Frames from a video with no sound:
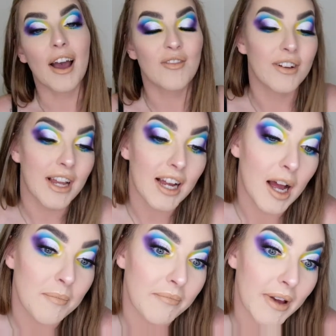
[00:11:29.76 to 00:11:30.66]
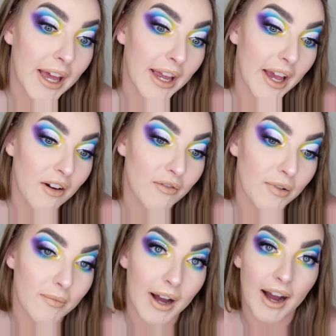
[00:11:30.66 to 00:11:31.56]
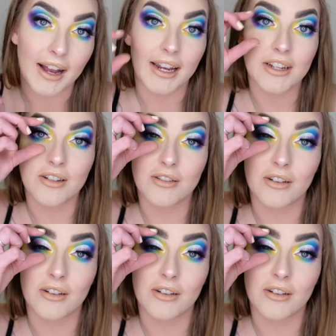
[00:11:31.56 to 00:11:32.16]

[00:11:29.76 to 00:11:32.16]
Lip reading: I feel like I may have put my eyelashes